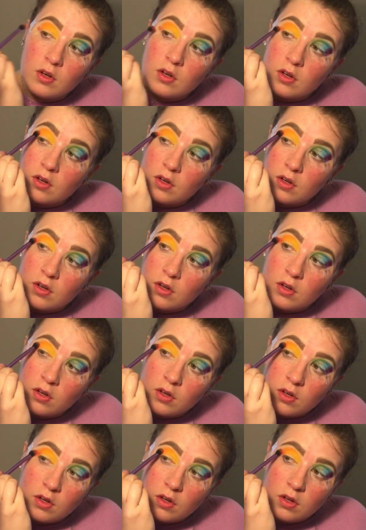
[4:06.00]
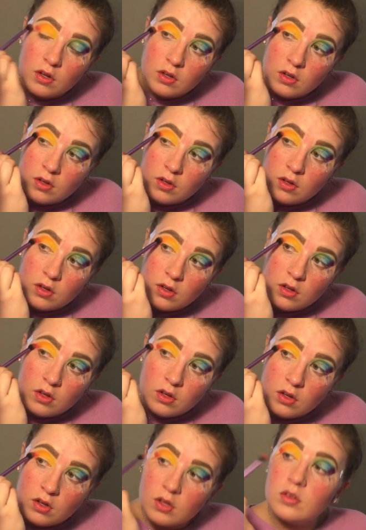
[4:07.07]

Nobody speaks.